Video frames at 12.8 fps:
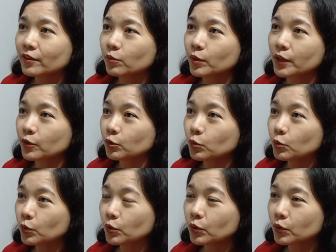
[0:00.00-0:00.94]
walang
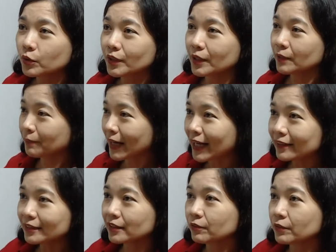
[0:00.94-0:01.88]
tulog, they
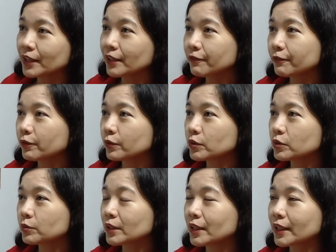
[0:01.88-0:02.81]
pack the relief
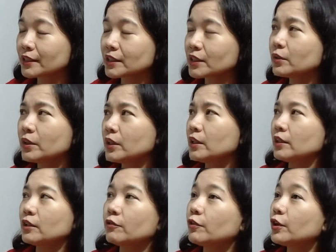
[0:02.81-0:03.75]
goods with us. So, mm-hmm.
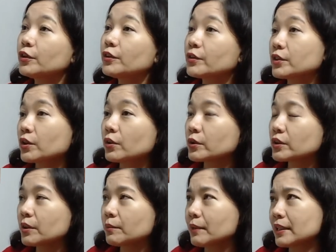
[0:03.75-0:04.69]
the volunteers are
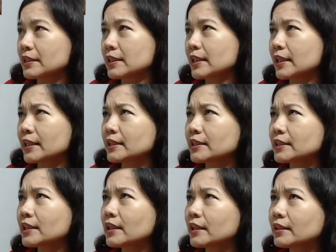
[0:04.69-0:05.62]
also amazing. And
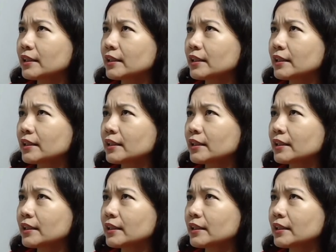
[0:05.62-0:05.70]
it's not,